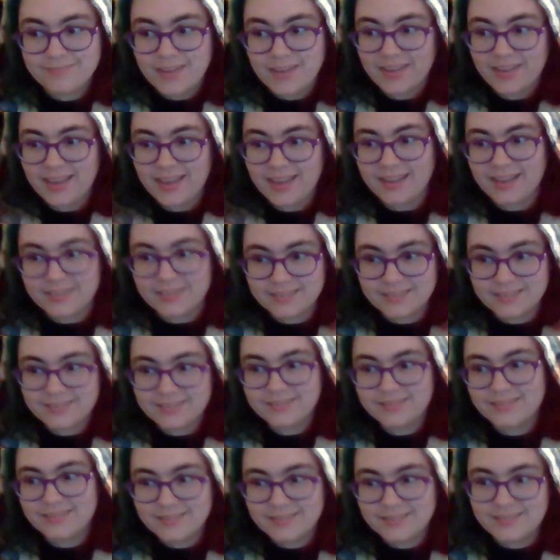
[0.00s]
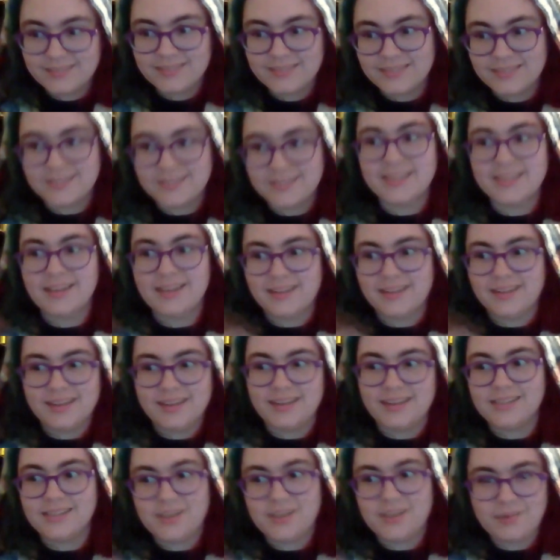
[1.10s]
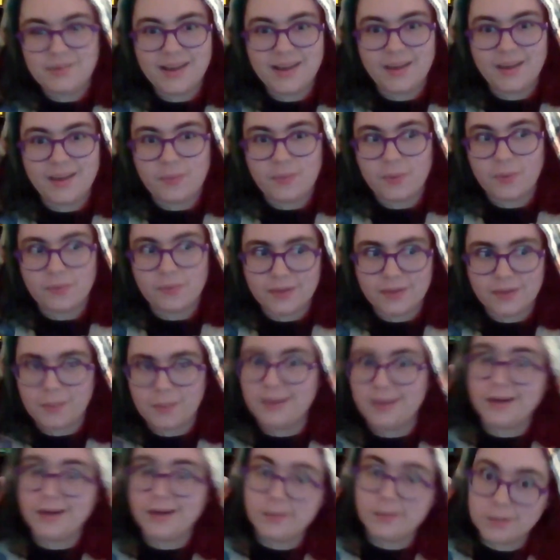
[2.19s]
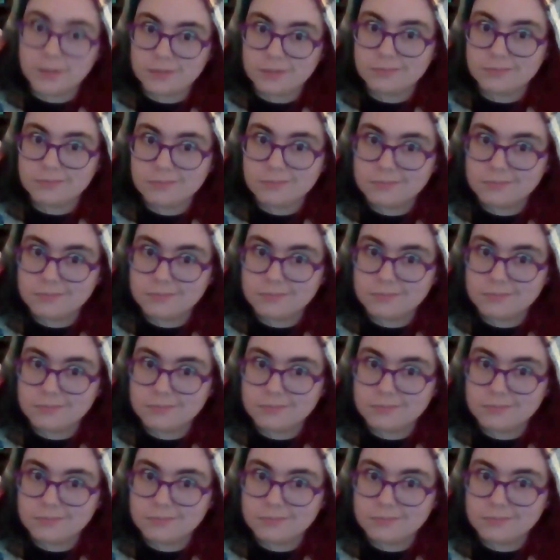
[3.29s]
Okay, can you see why it won't really be an option?